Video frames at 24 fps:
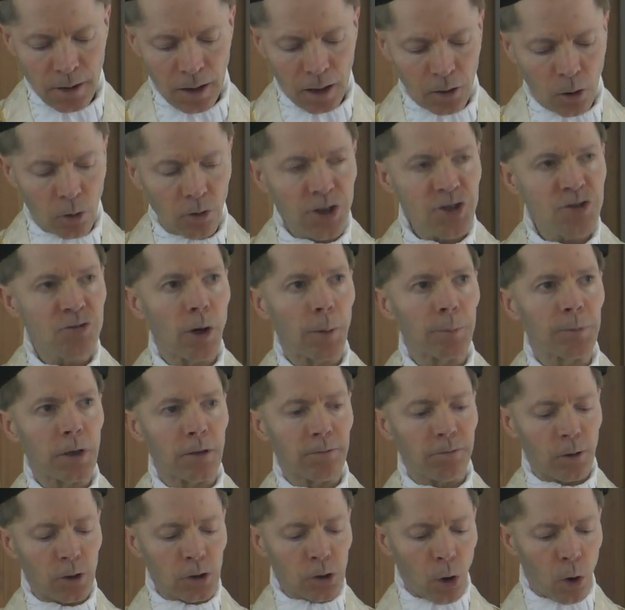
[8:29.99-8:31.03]
And Holy
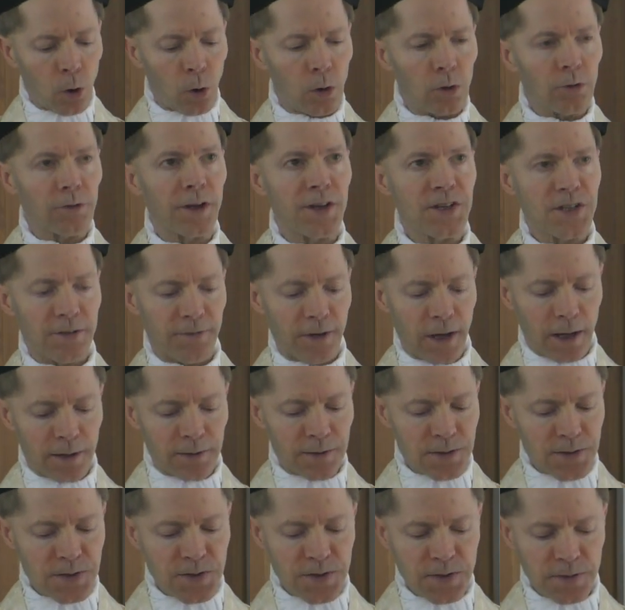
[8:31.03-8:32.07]
Scripture foretold these
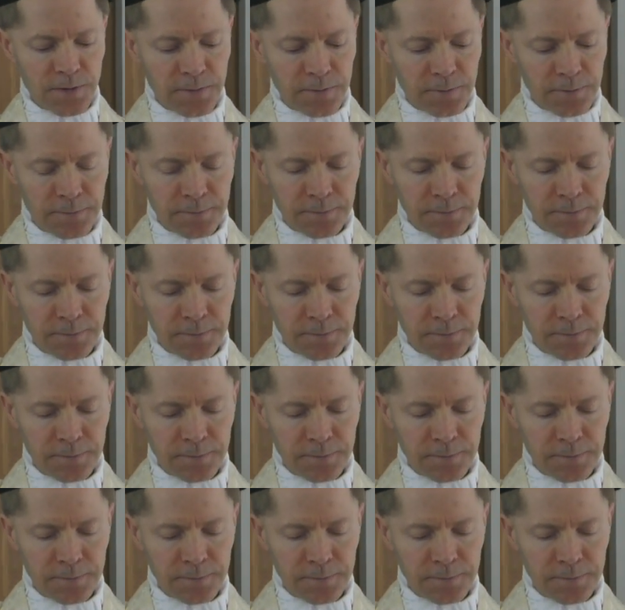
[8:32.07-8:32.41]
events.